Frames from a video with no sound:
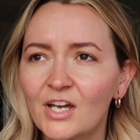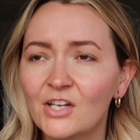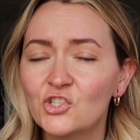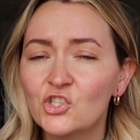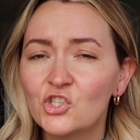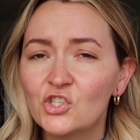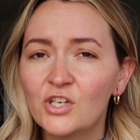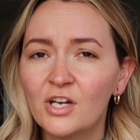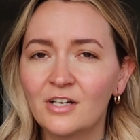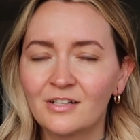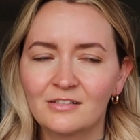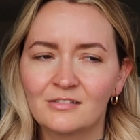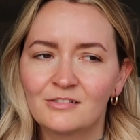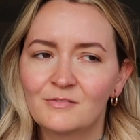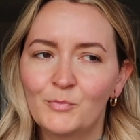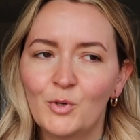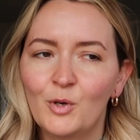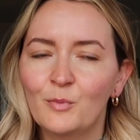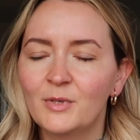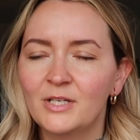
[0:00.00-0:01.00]
so,
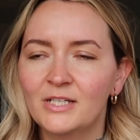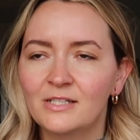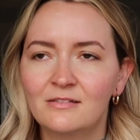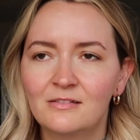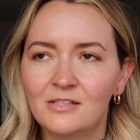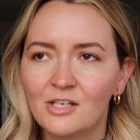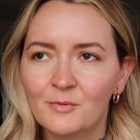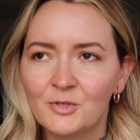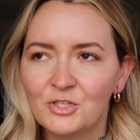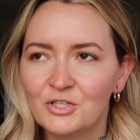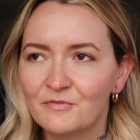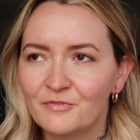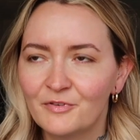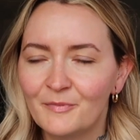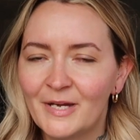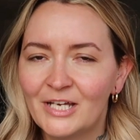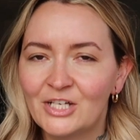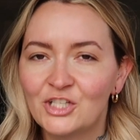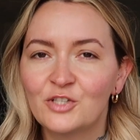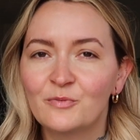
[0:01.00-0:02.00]
probably too much
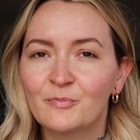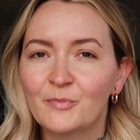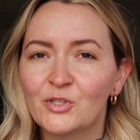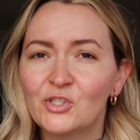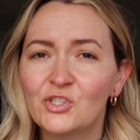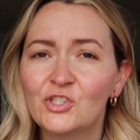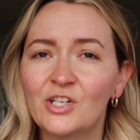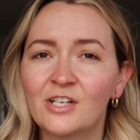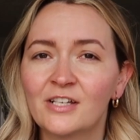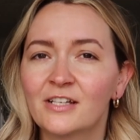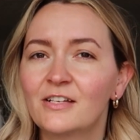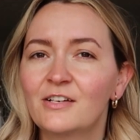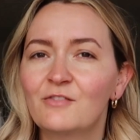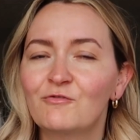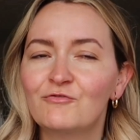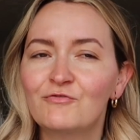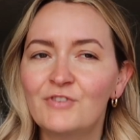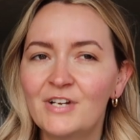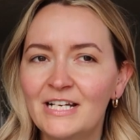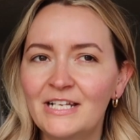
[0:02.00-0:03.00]
information, but it's like
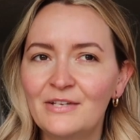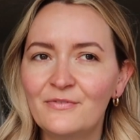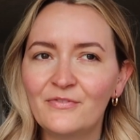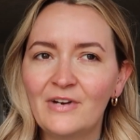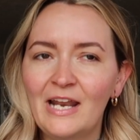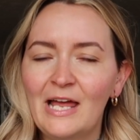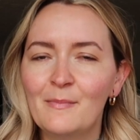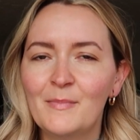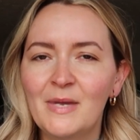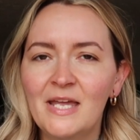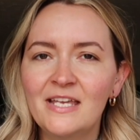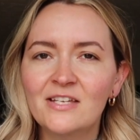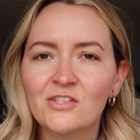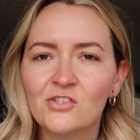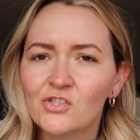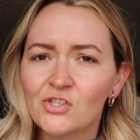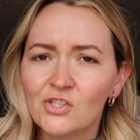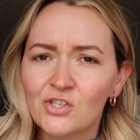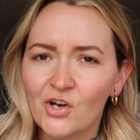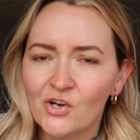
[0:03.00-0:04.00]
really phlegmy
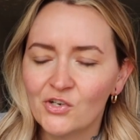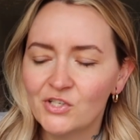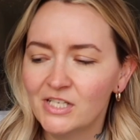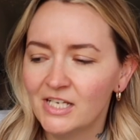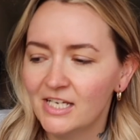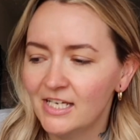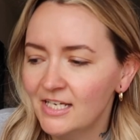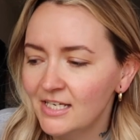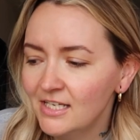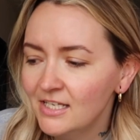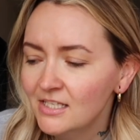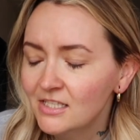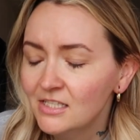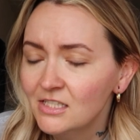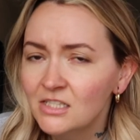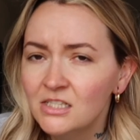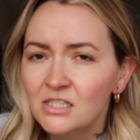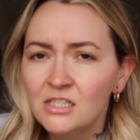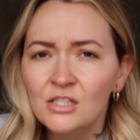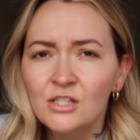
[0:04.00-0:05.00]
and snotty,
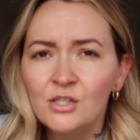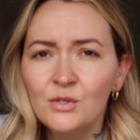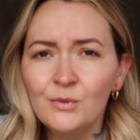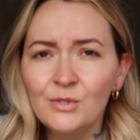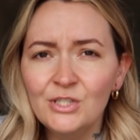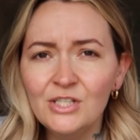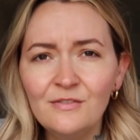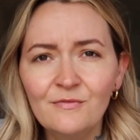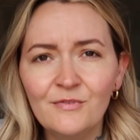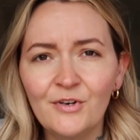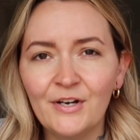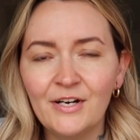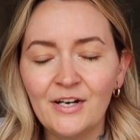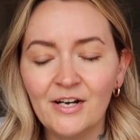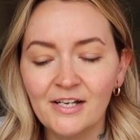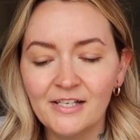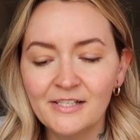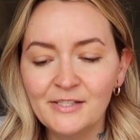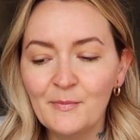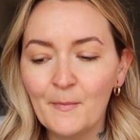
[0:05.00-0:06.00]
which isn't very
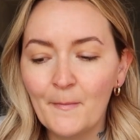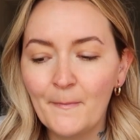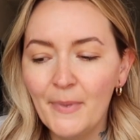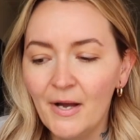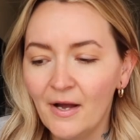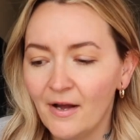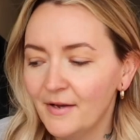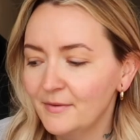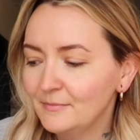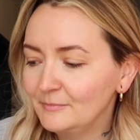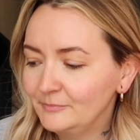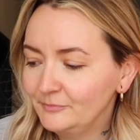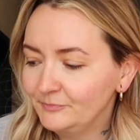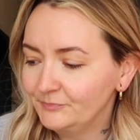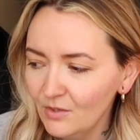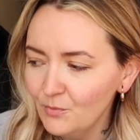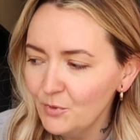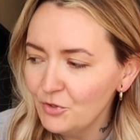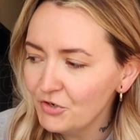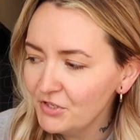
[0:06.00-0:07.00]
nice, but
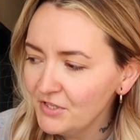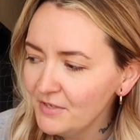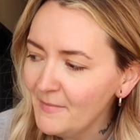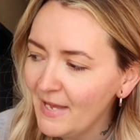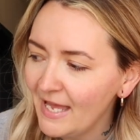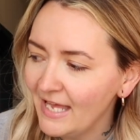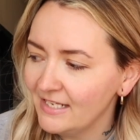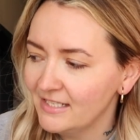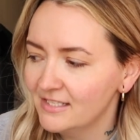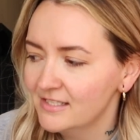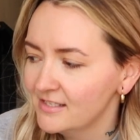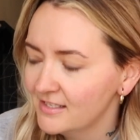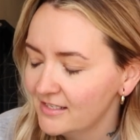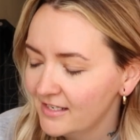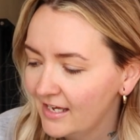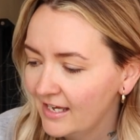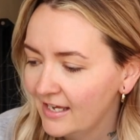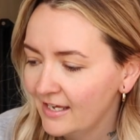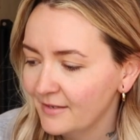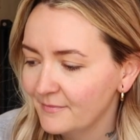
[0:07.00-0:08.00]
we're on the mend.
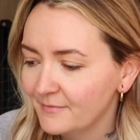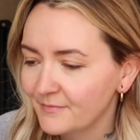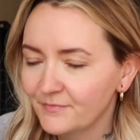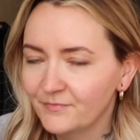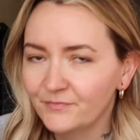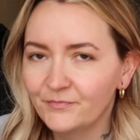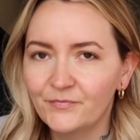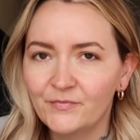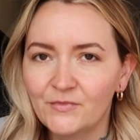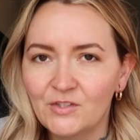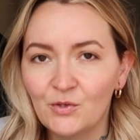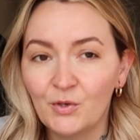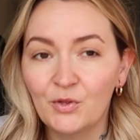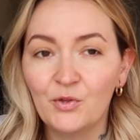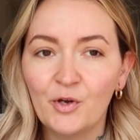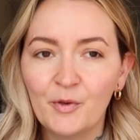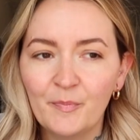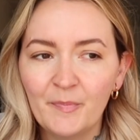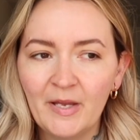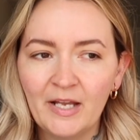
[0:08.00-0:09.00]
so I
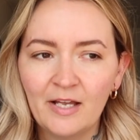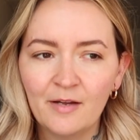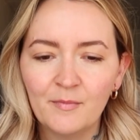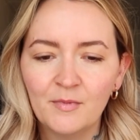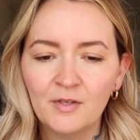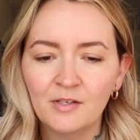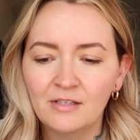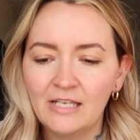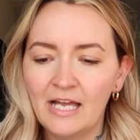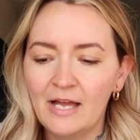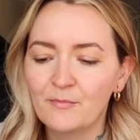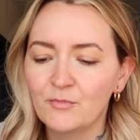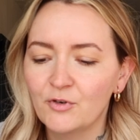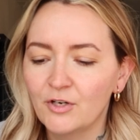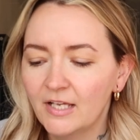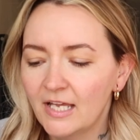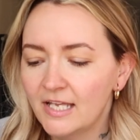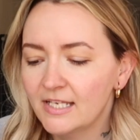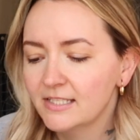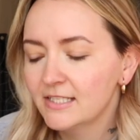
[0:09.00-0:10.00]
thought I'd pick up the camera
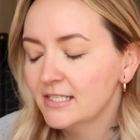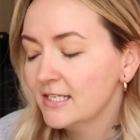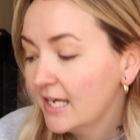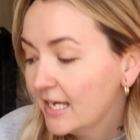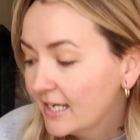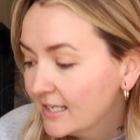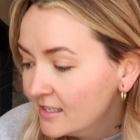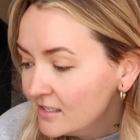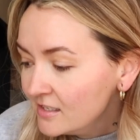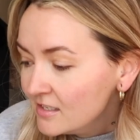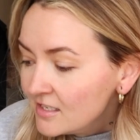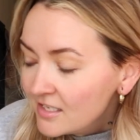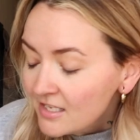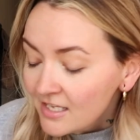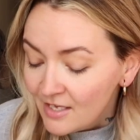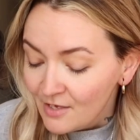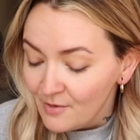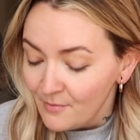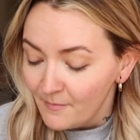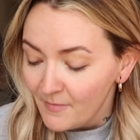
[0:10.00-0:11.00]
again today.
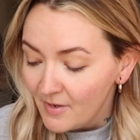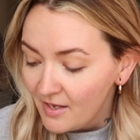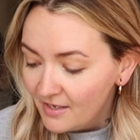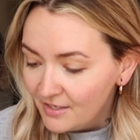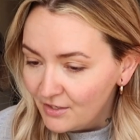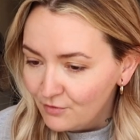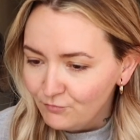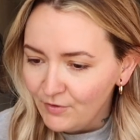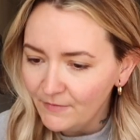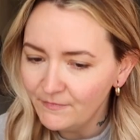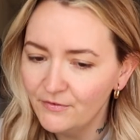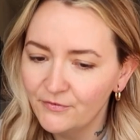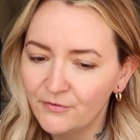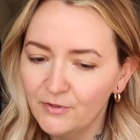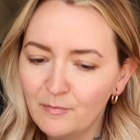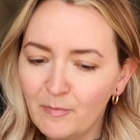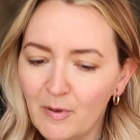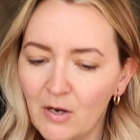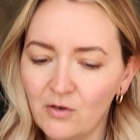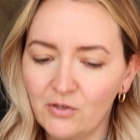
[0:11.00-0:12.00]
My
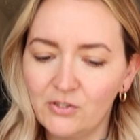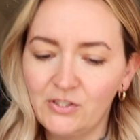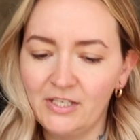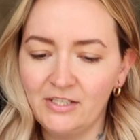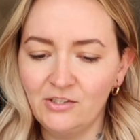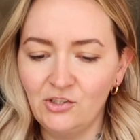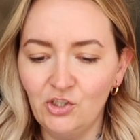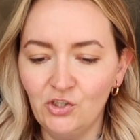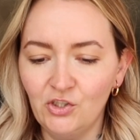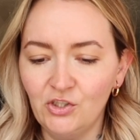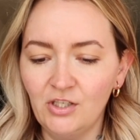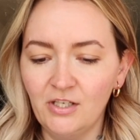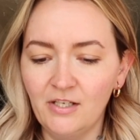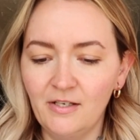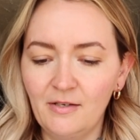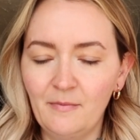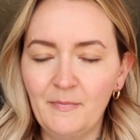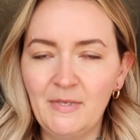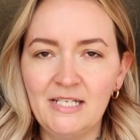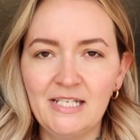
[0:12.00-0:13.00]
Riverford box has just
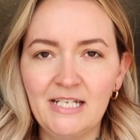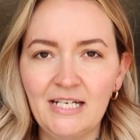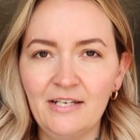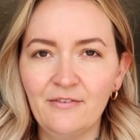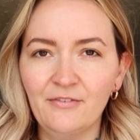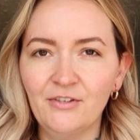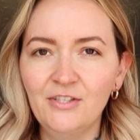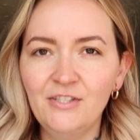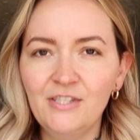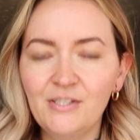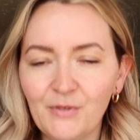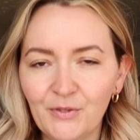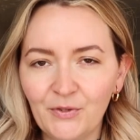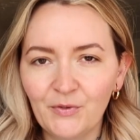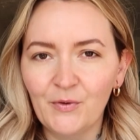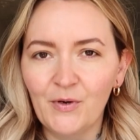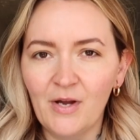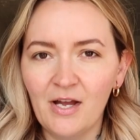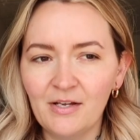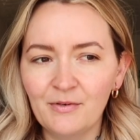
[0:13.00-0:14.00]
been delivered, so I
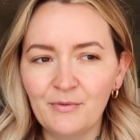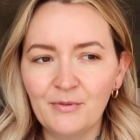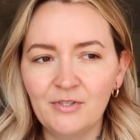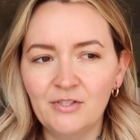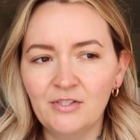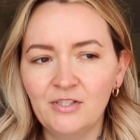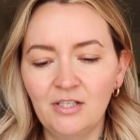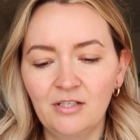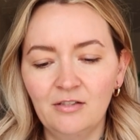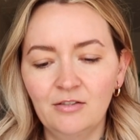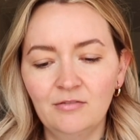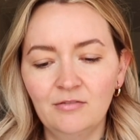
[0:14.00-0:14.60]
thought I would